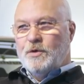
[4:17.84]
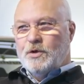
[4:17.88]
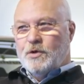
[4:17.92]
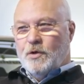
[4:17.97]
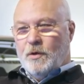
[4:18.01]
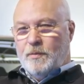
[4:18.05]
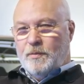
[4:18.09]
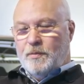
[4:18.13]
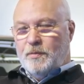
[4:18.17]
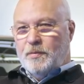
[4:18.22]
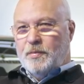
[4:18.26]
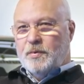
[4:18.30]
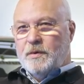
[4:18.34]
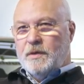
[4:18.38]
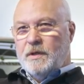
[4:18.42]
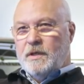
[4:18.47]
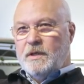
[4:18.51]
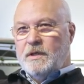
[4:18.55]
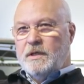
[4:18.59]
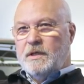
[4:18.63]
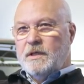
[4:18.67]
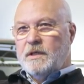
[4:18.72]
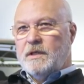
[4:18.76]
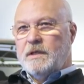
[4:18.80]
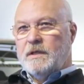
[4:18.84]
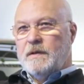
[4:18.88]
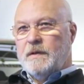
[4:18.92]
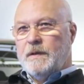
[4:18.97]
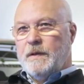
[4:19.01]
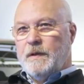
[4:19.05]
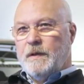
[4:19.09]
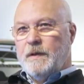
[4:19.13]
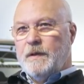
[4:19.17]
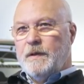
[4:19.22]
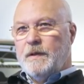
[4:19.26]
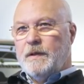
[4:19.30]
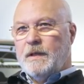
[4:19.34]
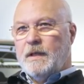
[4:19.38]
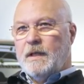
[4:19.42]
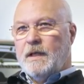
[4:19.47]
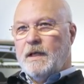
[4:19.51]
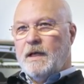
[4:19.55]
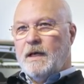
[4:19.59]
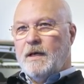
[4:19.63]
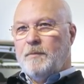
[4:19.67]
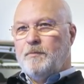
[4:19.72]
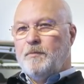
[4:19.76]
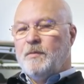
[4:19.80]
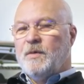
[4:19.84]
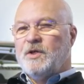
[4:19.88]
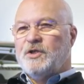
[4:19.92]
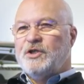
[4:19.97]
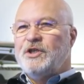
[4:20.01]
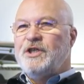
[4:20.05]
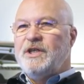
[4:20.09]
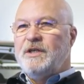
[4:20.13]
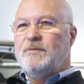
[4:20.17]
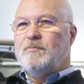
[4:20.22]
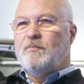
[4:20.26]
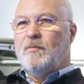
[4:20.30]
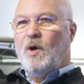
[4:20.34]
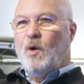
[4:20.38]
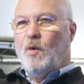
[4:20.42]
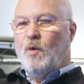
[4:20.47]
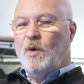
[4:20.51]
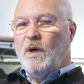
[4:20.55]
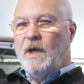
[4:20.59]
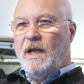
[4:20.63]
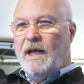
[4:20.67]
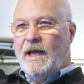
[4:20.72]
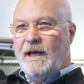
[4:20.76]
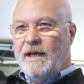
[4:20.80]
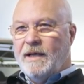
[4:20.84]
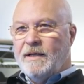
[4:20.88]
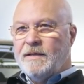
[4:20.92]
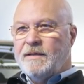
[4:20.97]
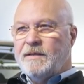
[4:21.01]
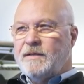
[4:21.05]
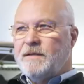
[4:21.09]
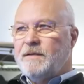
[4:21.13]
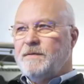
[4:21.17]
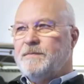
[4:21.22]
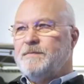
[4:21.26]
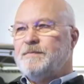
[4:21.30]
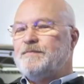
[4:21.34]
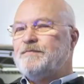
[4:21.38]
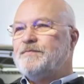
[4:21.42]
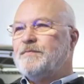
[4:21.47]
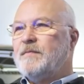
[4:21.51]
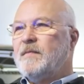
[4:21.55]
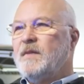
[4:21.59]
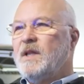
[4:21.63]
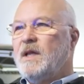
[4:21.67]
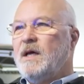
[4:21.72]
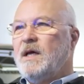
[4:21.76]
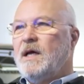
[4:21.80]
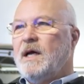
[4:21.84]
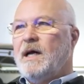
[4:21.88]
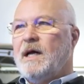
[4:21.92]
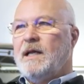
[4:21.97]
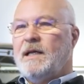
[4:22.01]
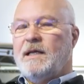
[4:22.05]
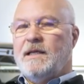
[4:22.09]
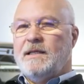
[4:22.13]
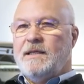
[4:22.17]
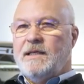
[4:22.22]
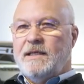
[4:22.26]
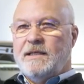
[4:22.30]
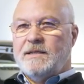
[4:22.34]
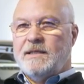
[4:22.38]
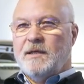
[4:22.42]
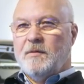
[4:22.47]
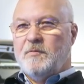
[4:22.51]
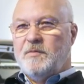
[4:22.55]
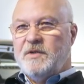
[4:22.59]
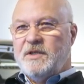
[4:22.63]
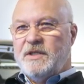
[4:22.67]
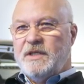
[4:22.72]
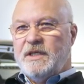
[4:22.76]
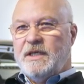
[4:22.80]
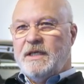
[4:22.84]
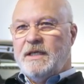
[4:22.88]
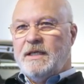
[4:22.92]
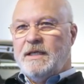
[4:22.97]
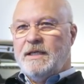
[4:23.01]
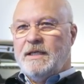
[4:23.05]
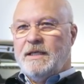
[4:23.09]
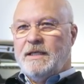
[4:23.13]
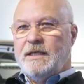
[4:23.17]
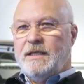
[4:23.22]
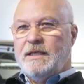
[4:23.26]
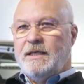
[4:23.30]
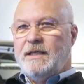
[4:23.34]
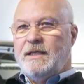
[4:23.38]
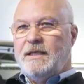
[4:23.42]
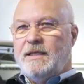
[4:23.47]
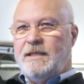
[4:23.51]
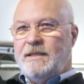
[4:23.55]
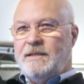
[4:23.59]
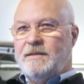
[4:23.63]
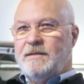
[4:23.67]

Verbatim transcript: had a main job. Mechanical engineering. Unfortunately, in that profession,